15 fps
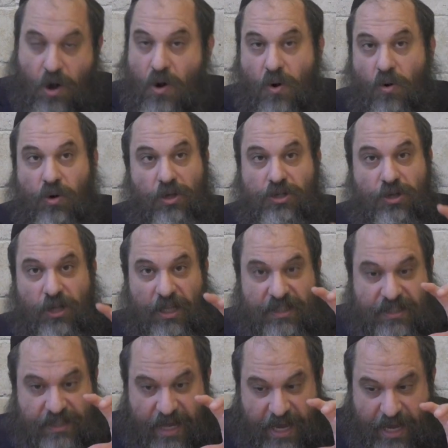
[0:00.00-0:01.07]
or to,
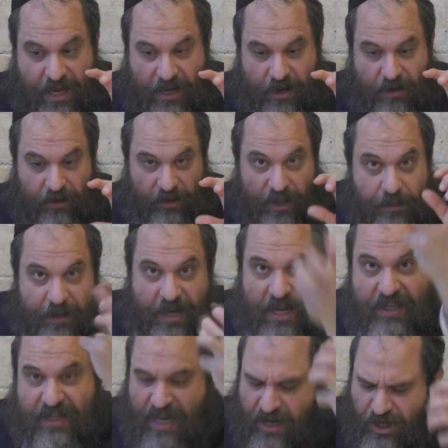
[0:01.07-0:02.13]
let's say, limit
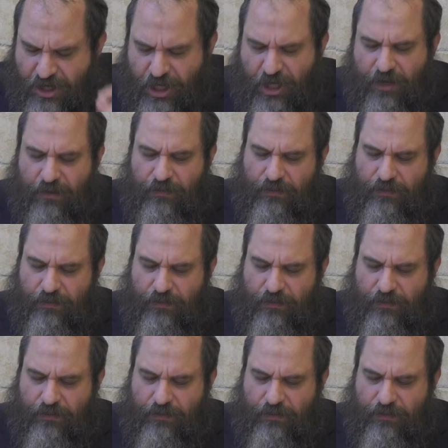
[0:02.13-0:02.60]
His energy,